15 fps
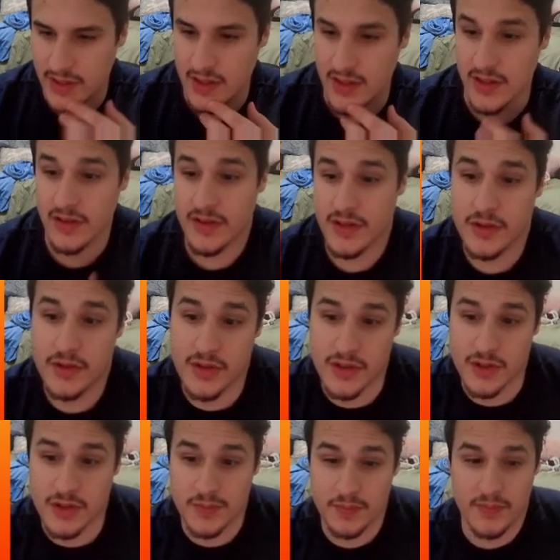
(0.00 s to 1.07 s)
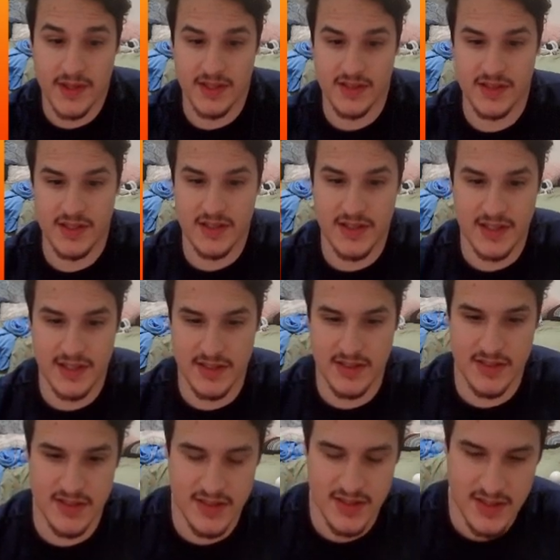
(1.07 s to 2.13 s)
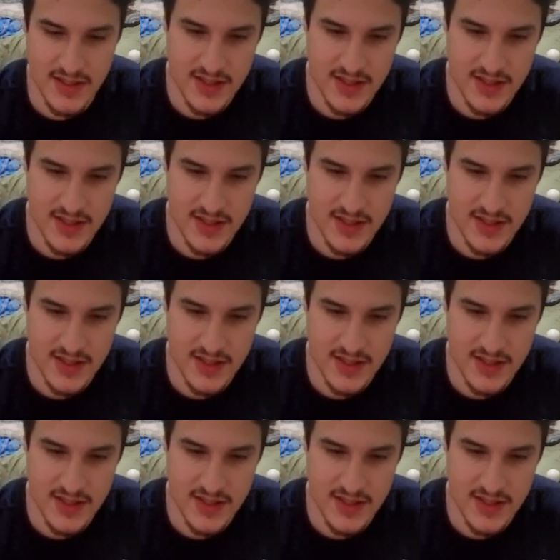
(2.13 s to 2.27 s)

Another thing you can do is there is